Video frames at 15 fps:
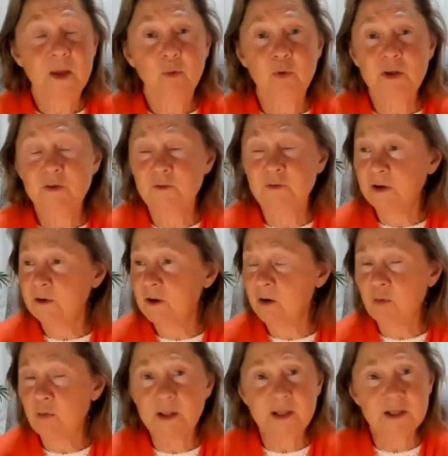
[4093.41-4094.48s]
with
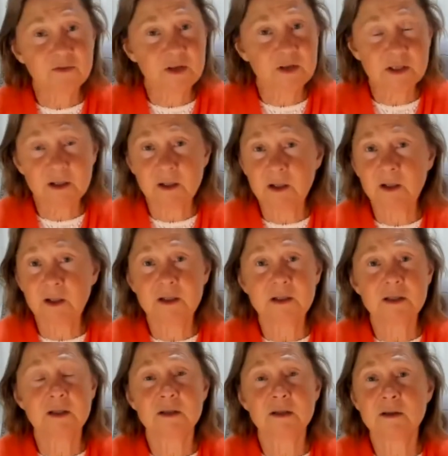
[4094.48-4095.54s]
horrendous physical
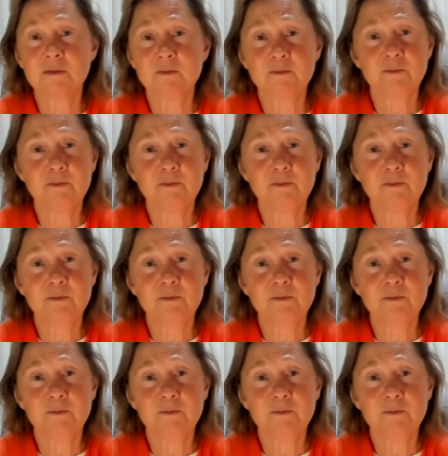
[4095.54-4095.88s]
illnesses,